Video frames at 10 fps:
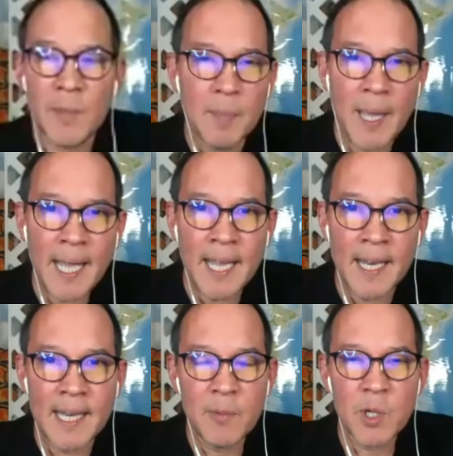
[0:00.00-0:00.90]

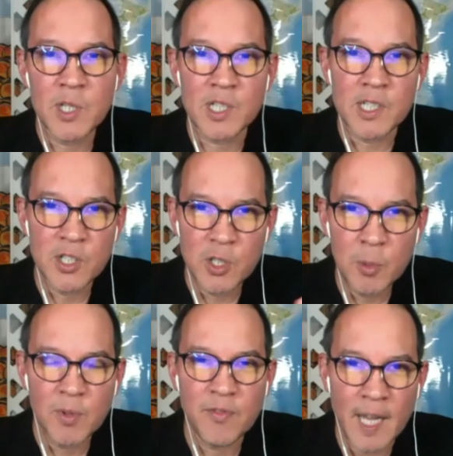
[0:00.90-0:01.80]
paid. They were just
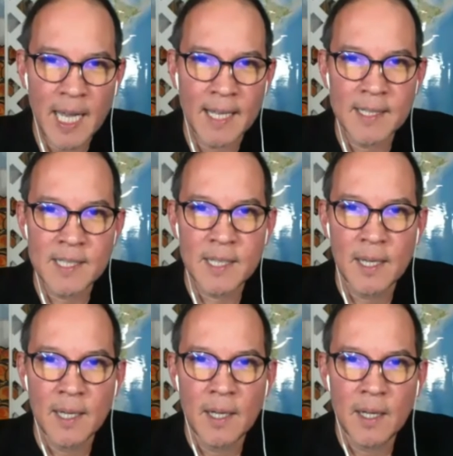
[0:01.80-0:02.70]
super fans,
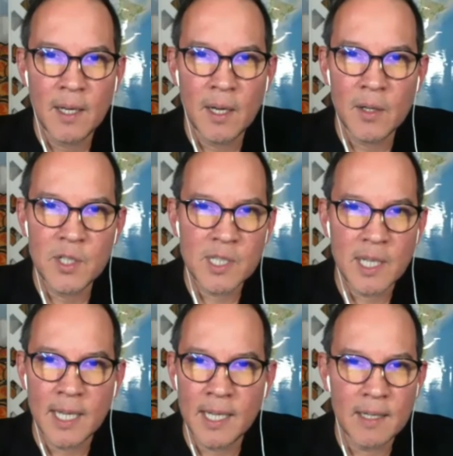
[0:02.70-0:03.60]
just
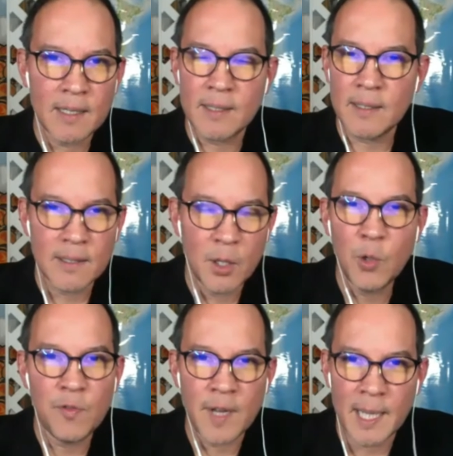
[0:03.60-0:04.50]
like
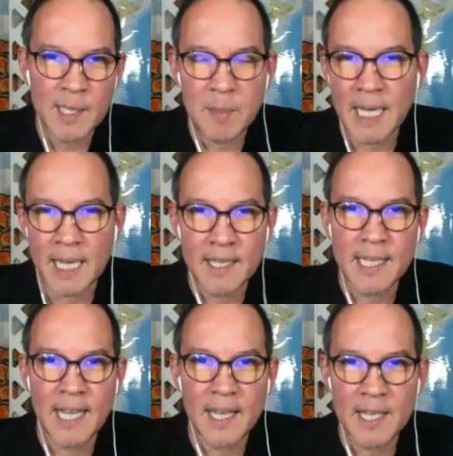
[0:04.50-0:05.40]
Who fans back in the
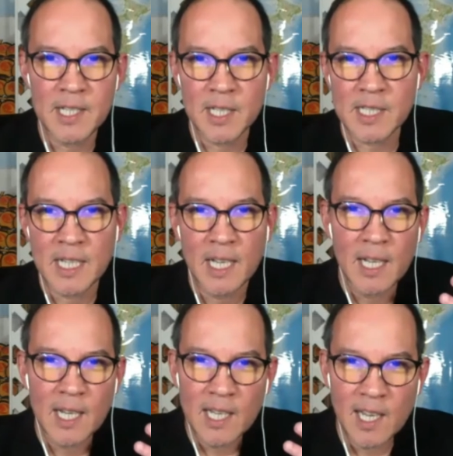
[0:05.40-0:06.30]
day. They just
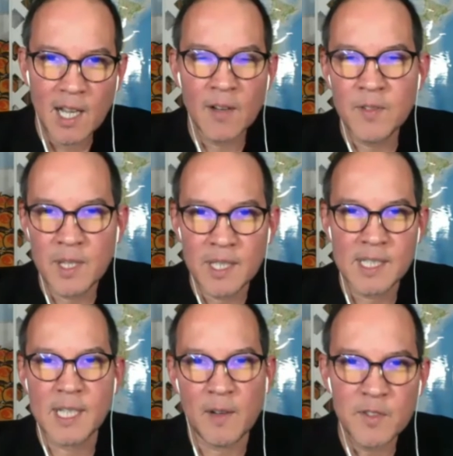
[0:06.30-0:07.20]
loved the
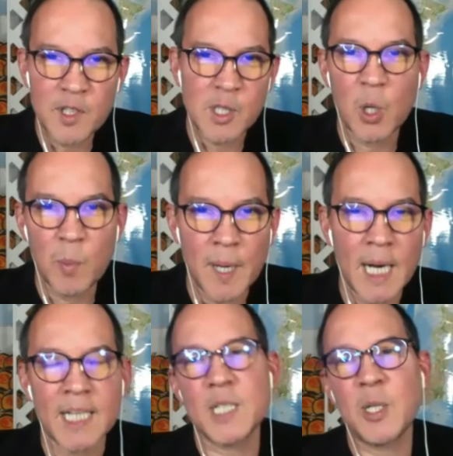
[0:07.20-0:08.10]
stuff so
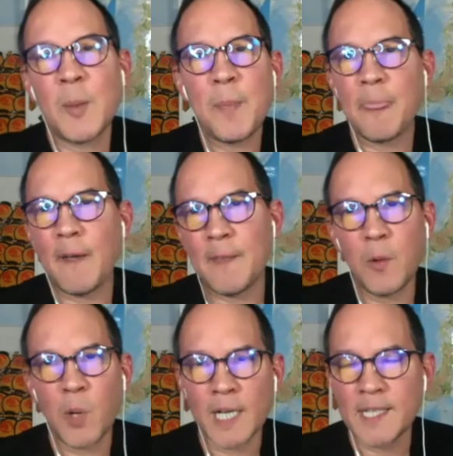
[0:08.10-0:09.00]
much that they
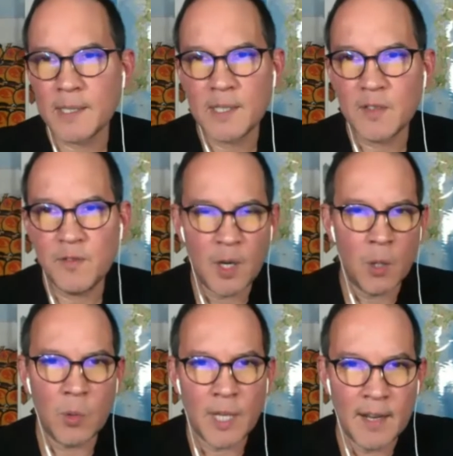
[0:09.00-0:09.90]
wanted to
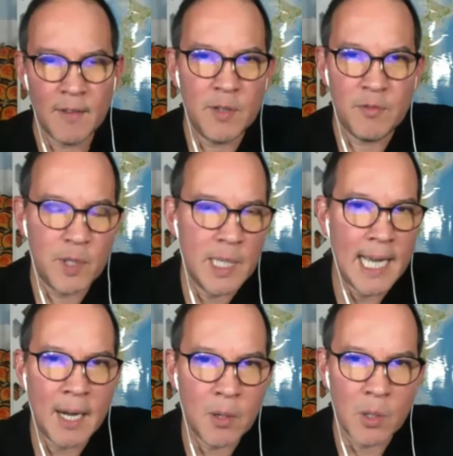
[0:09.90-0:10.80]
devote every free
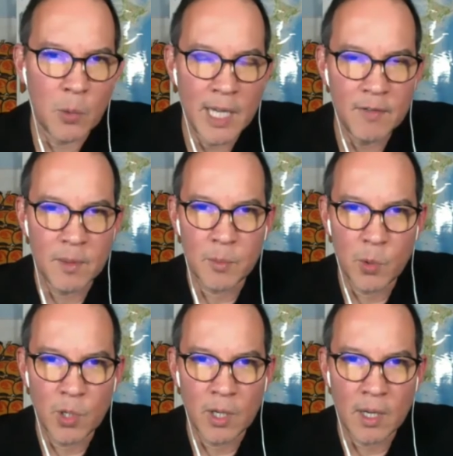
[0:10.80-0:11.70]
hour away from
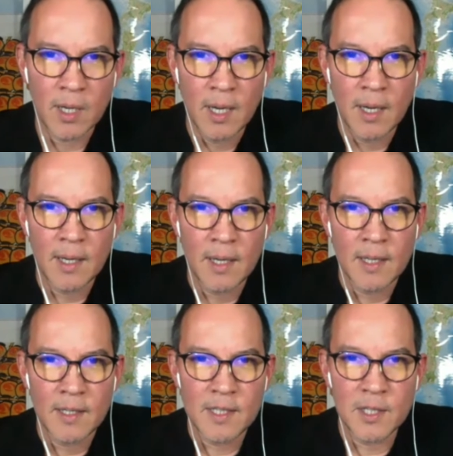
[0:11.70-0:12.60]
work
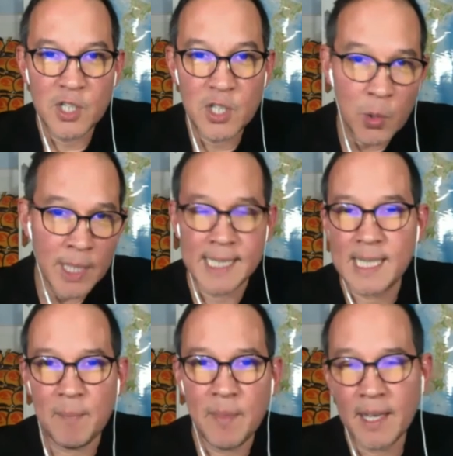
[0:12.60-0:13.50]
to doing
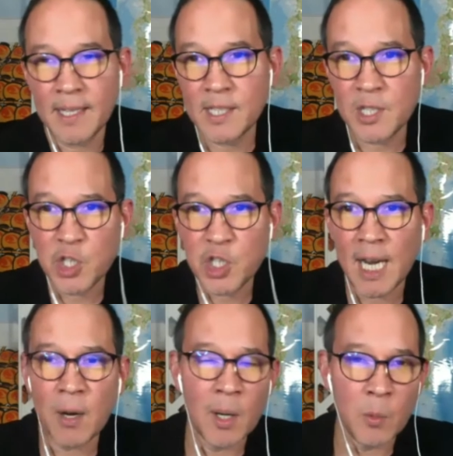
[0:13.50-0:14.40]
something to
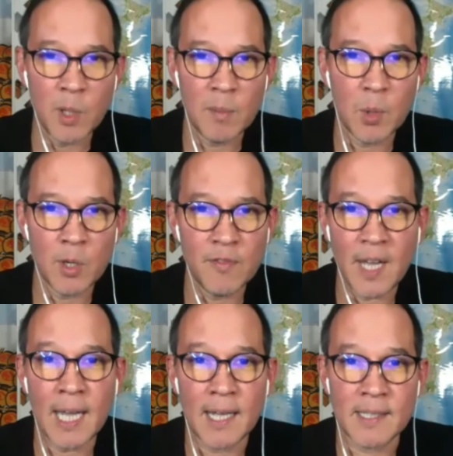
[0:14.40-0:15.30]
share it with more
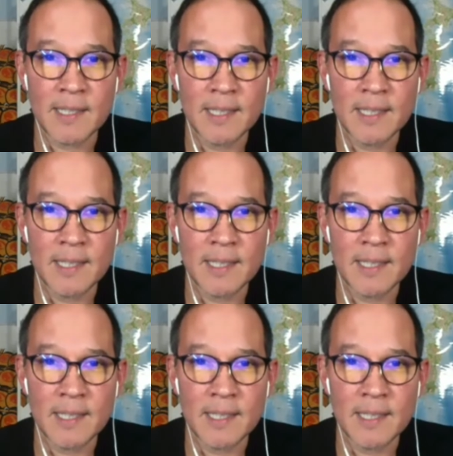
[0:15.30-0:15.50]
fans.